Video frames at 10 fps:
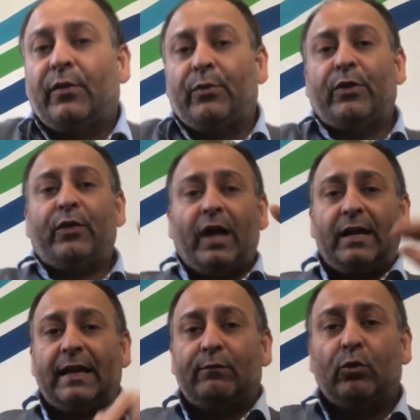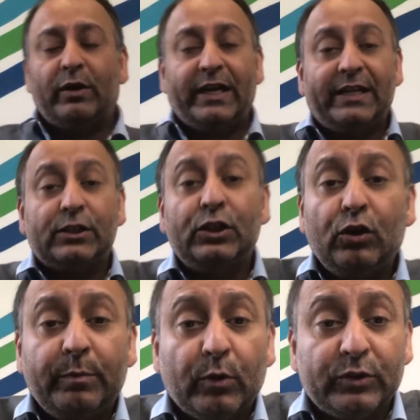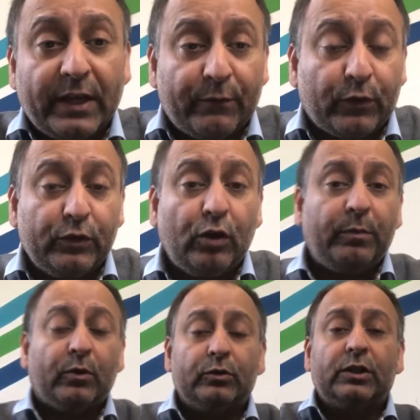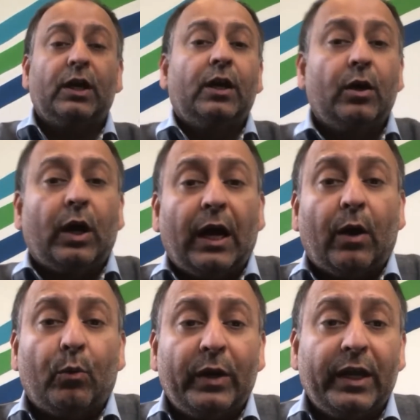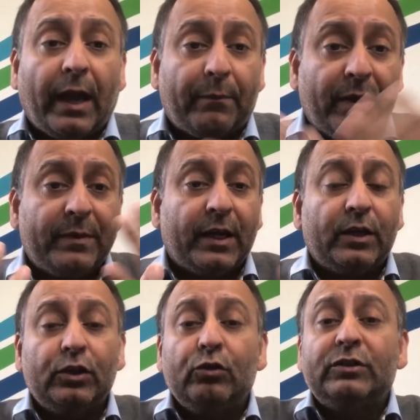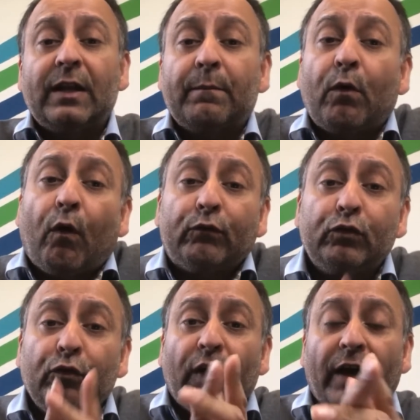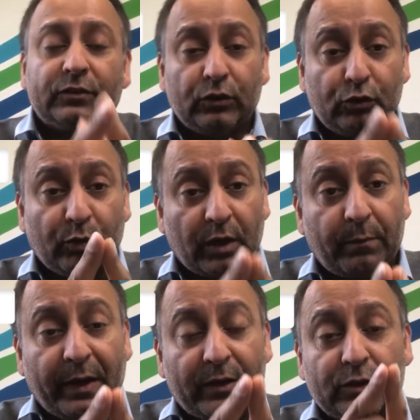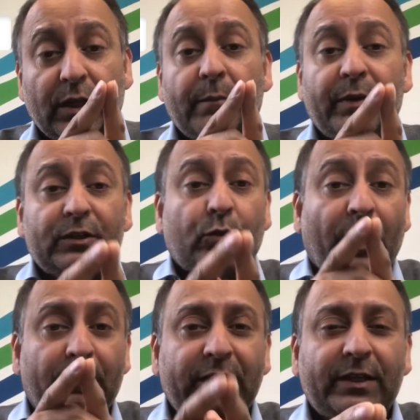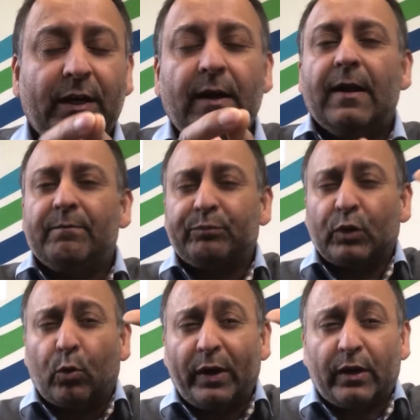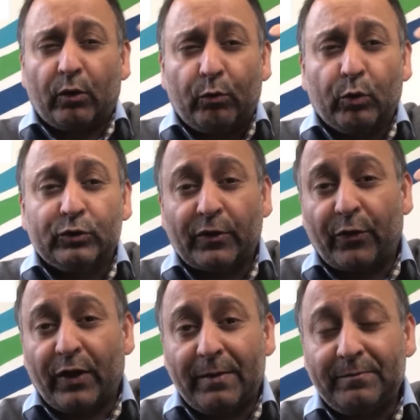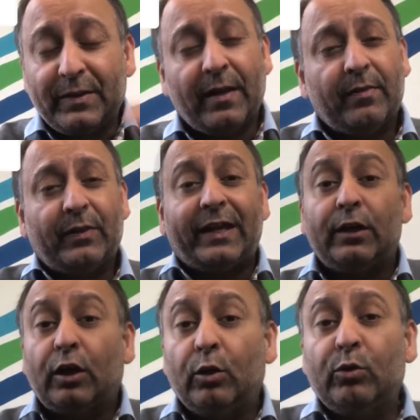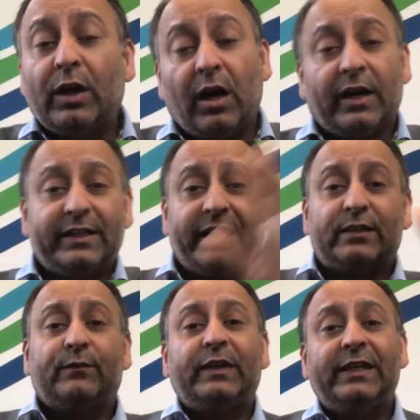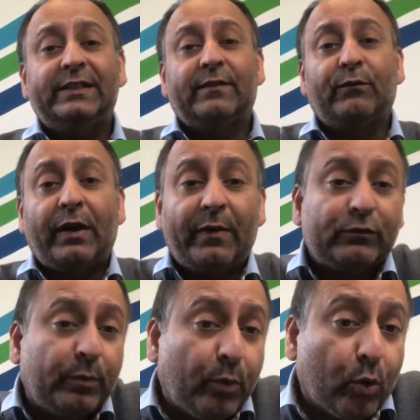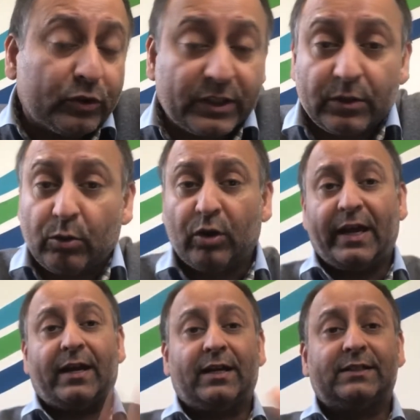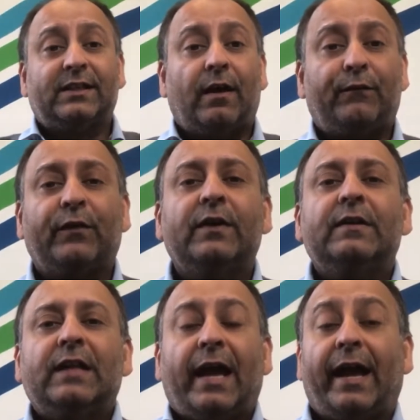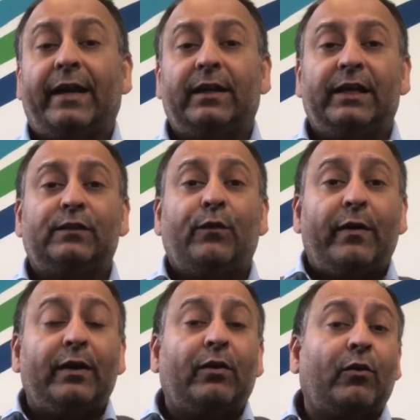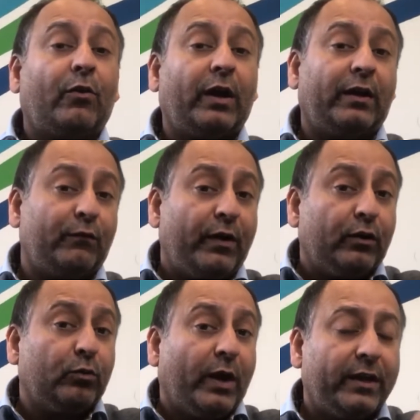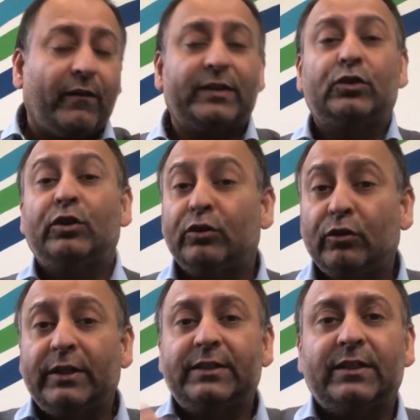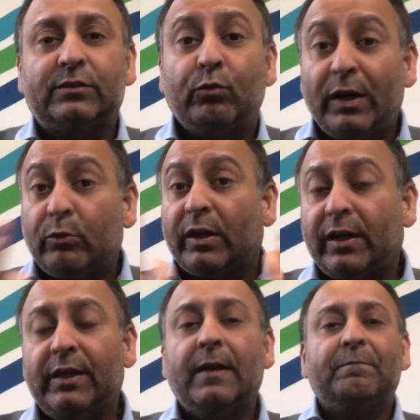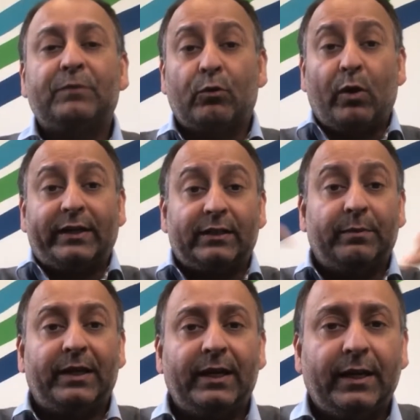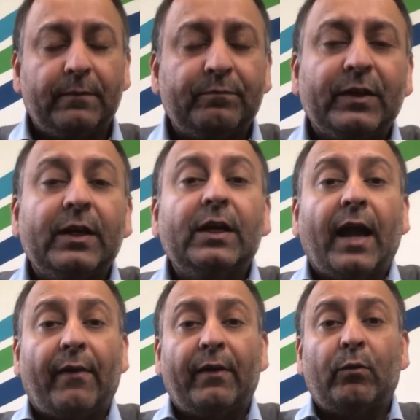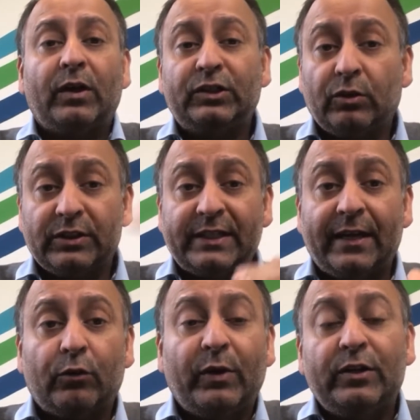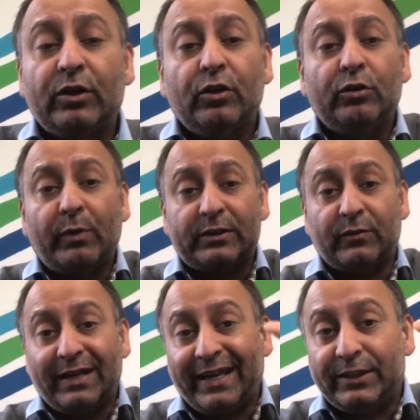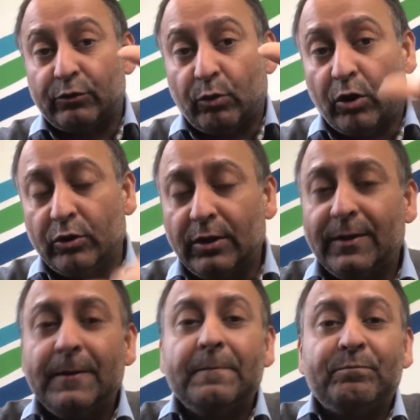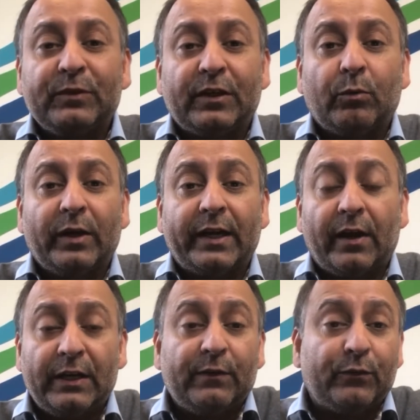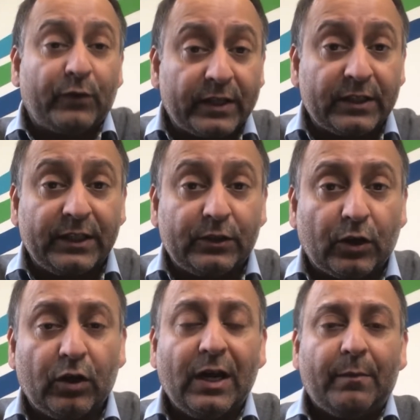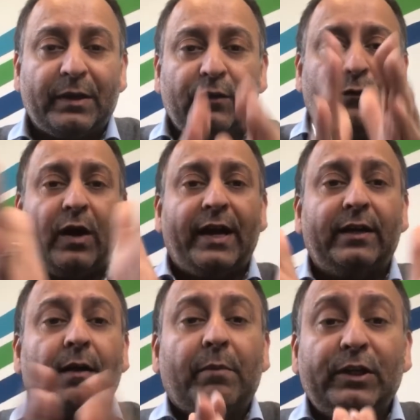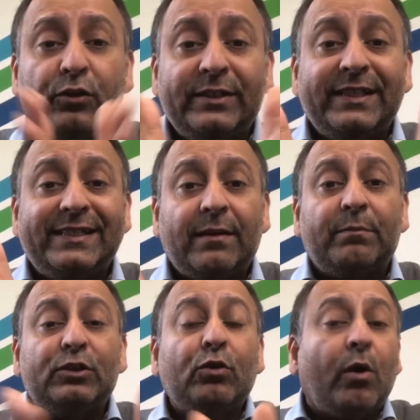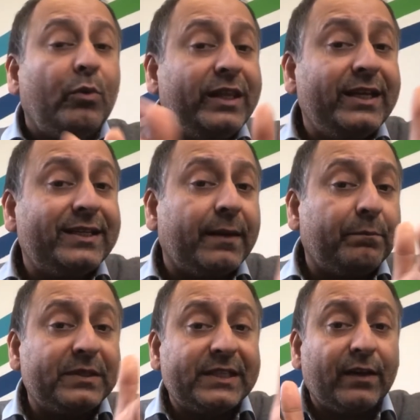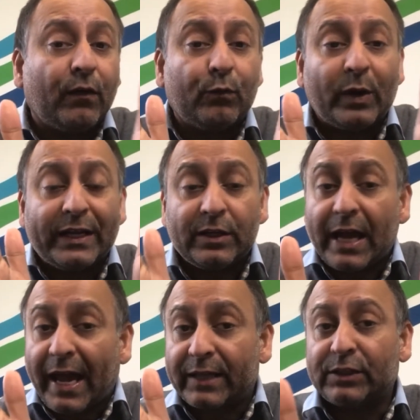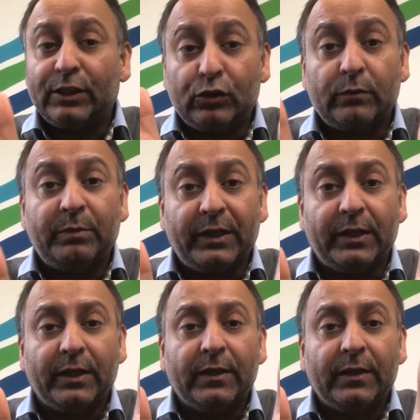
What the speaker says: The third level is new builds. For new builds, we at Premier use the number of £2,200 per square meter. Quick rules of thumb, they include architect's fees and various reports and all of that kind of stuff. And it's a very good way to actually do your due diligence really quickly, right at the beginning. And then once you've got the sale agreed, you can do the rest of it later on. You can work out even further detail. But you're fine. By using these numbers, you are within 10% of what it actually should be.